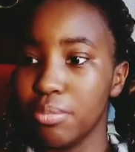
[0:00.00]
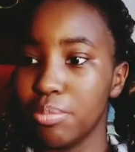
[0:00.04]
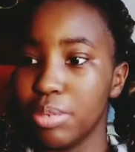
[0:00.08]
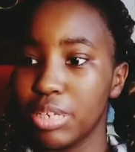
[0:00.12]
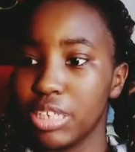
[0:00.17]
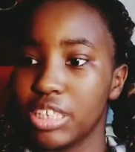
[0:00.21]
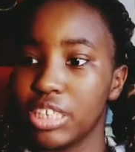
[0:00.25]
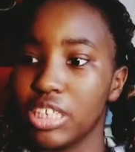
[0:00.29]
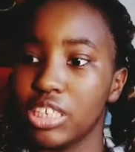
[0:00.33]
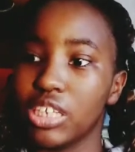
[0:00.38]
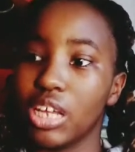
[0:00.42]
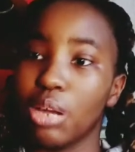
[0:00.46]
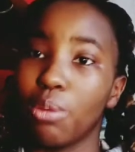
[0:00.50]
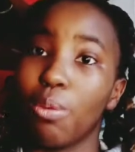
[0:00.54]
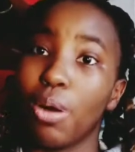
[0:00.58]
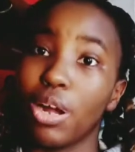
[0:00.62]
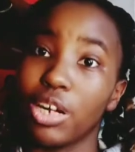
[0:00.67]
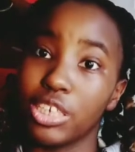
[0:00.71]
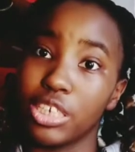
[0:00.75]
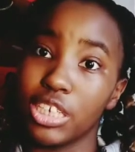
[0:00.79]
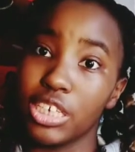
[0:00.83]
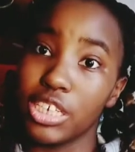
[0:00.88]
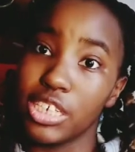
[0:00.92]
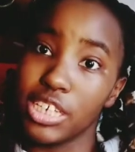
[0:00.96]
but since I
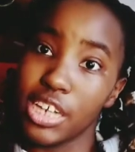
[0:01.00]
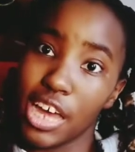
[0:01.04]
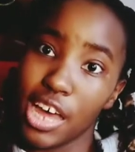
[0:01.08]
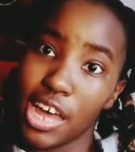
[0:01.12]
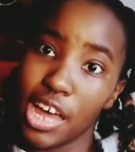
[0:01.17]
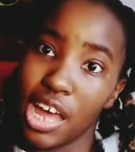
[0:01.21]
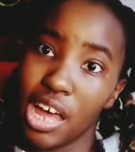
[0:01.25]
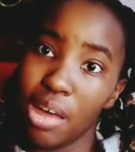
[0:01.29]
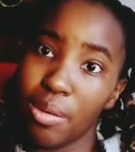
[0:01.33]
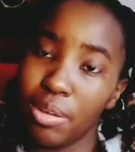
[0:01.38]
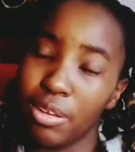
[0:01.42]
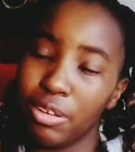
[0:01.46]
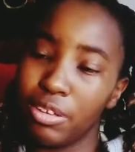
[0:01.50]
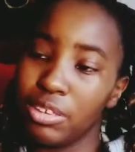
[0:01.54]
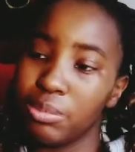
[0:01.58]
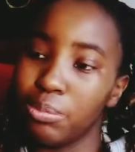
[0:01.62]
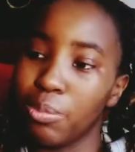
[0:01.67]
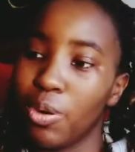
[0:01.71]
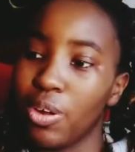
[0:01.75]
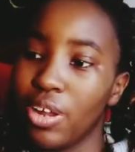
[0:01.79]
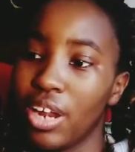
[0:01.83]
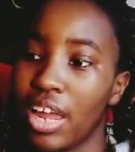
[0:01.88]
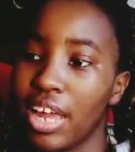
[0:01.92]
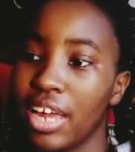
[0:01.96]
watched the dub, it was
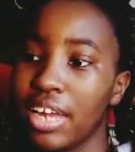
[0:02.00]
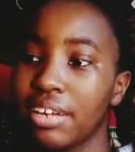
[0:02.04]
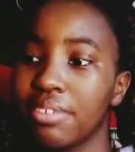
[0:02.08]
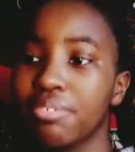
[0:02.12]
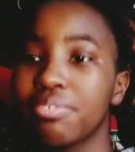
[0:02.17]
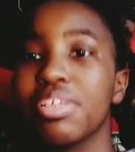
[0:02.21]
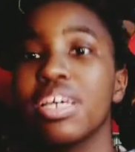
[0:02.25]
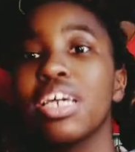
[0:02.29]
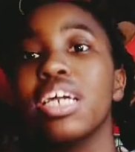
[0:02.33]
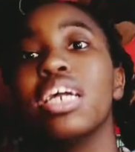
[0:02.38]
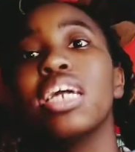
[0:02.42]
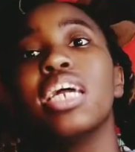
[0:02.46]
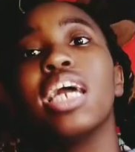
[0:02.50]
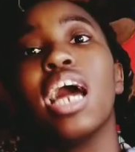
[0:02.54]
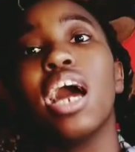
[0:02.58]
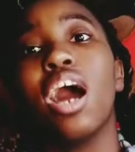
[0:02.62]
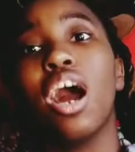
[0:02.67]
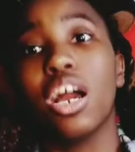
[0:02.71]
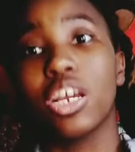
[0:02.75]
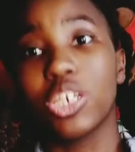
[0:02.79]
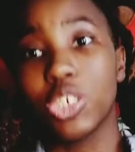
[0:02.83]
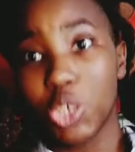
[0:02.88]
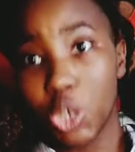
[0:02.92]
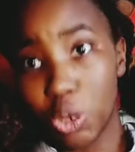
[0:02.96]
more like
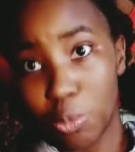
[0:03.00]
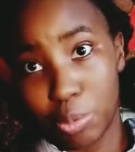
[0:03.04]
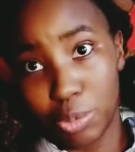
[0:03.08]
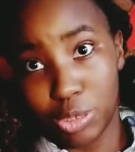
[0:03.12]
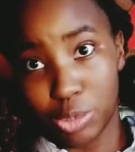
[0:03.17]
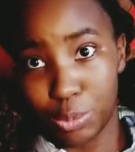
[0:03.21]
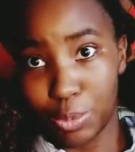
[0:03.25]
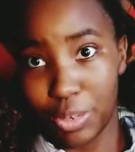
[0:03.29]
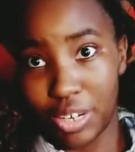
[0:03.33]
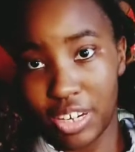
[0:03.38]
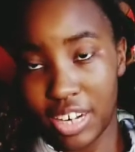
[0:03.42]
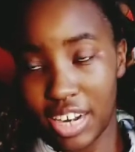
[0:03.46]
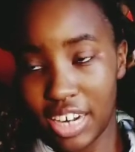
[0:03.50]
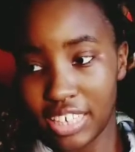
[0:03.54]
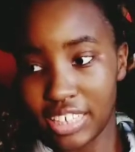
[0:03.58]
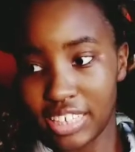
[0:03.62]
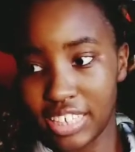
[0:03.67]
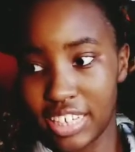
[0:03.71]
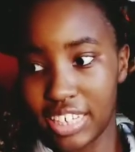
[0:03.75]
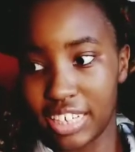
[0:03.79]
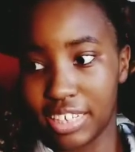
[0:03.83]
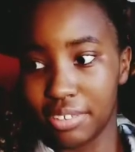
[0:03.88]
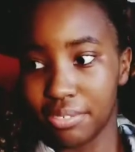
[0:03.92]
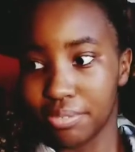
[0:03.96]
October
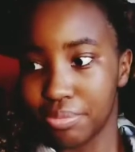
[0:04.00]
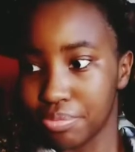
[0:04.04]
2019.